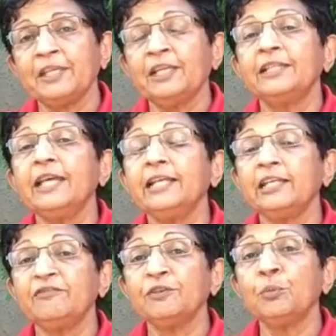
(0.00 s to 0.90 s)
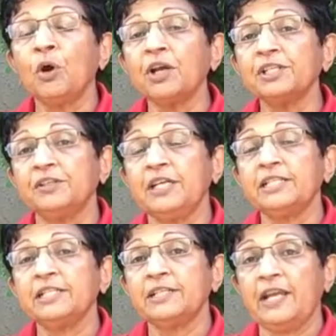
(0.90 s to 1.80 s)
Then if you want
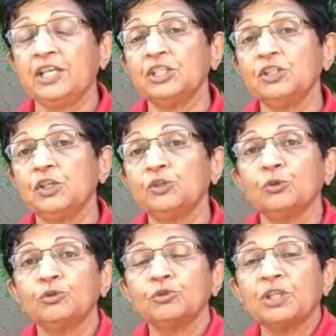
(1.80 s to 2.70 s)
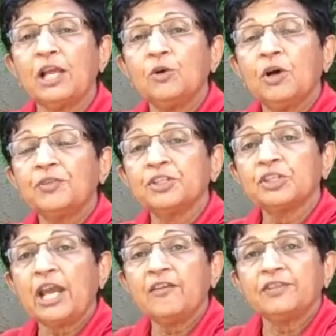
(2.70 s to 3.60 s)
greater direction, you're told to shallow out the
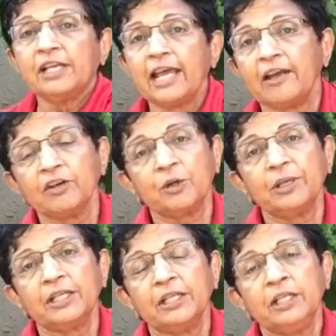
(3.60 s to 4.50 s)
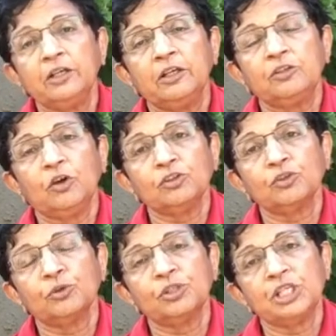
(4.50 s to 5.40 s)
shaft and have a quick
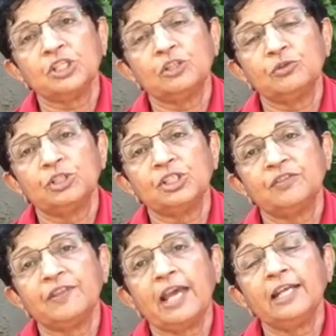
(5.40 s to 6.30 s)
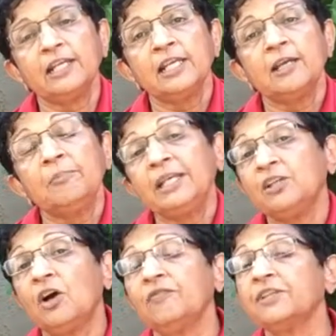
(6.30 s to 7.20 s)
torso rotation to achieve that. Many
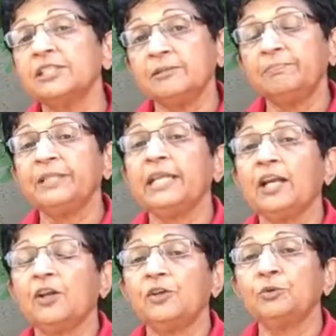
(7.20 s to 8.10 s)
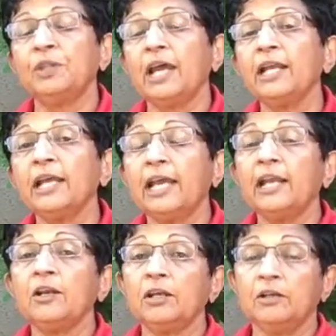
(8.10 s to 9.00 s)
golfers simply cannot do that,
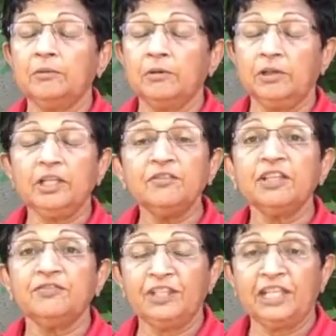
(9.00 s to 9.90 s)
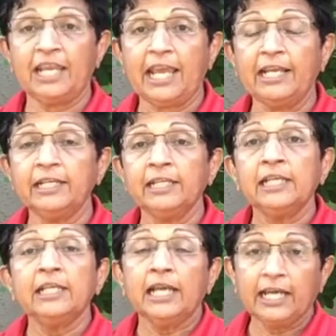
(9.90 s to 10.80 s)
and even if they can,
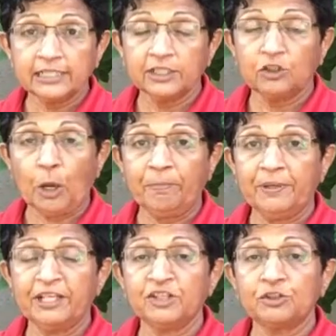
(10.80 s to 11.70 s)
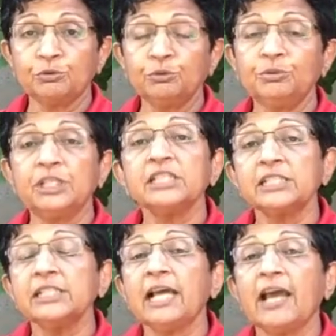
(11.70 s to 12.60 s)
as the top players do, they
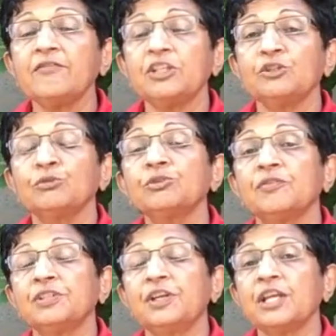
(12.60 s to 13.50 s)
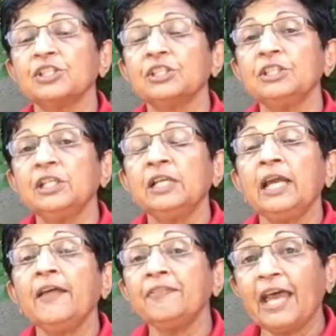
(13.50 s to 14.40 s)
still have issues of direction,
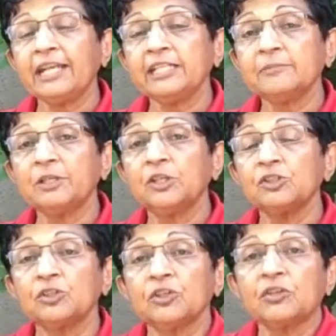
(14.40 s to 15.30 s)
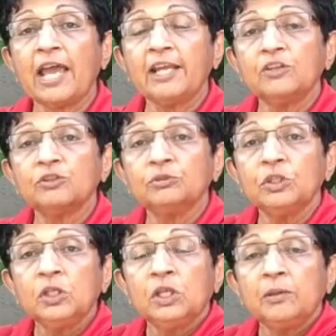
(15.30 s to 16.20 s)
and that is because you are trying to
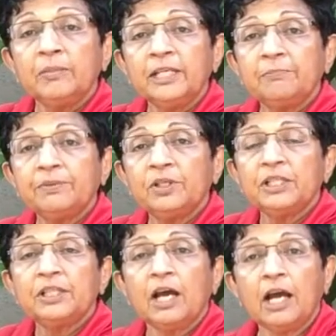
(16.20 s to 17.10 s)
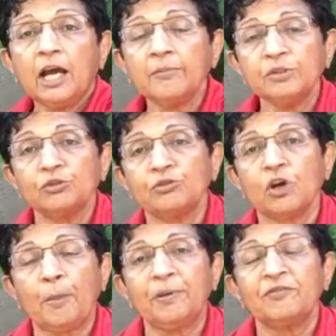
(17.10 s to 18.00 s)
manipulate the arms to
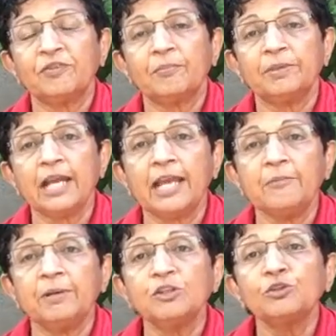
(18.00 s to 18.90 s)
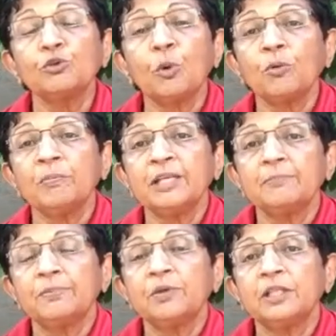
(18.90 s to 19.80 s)
drop in from behind, but you don't
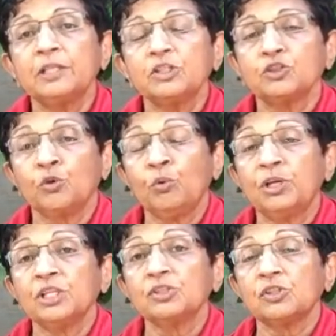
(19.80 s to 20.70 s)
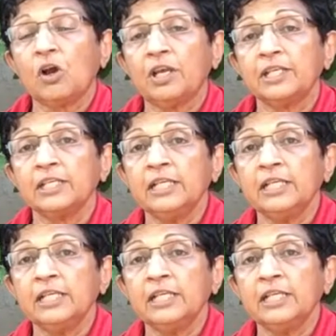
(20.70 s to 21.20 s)
manipulate the shoulder socket.